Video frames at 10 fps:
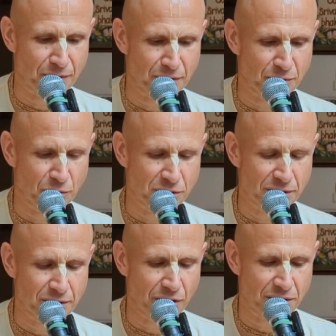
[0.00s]
was
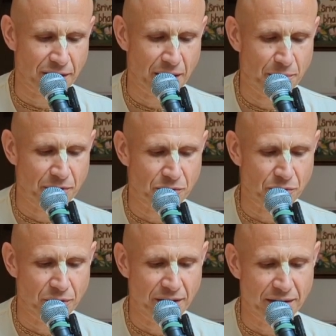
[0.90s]
not able
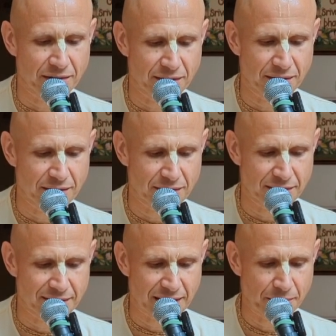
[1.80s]
to eat
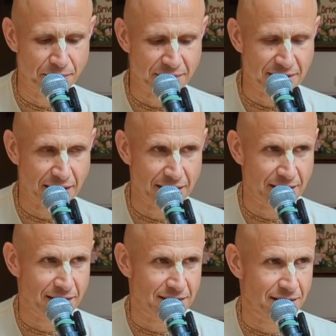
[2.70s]
the same prasad
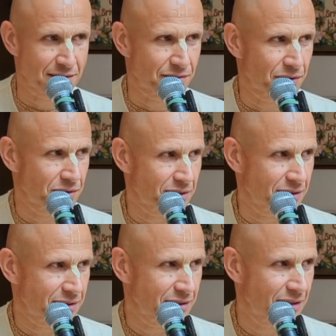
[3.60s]
as the
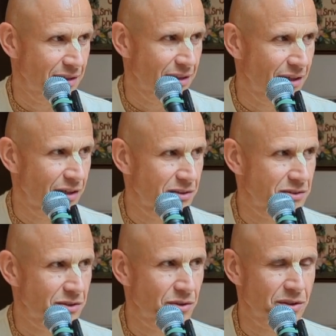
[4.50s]
devotees,
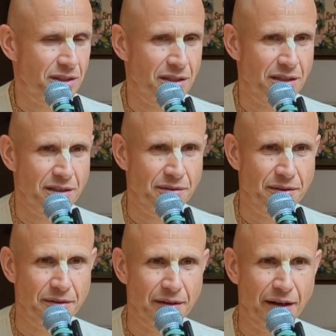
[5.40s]
so he
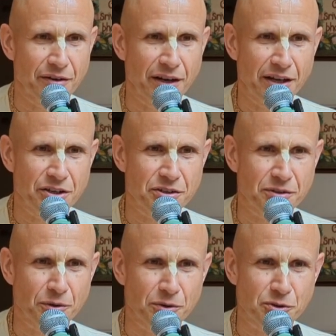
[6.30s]

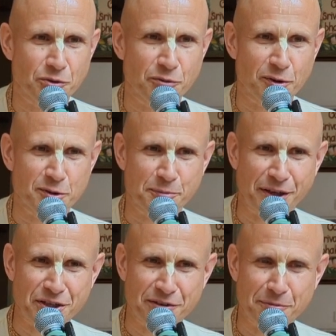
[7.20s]
arranged also for
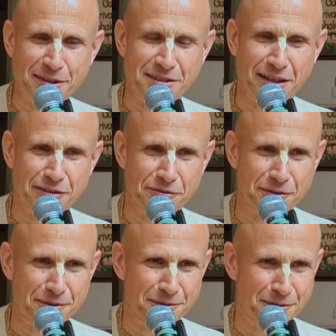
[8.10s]
special prasad
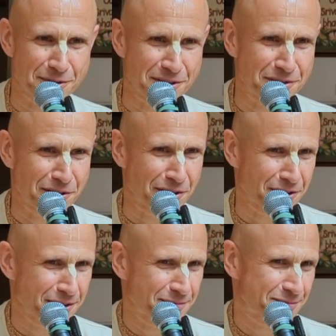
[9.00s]
for the
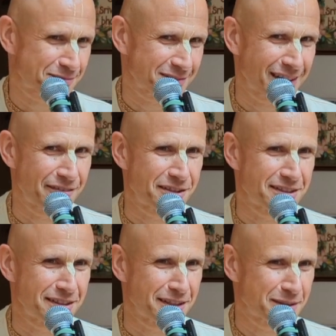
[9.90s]
dog every
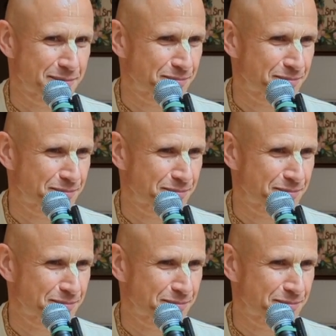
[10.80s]
day.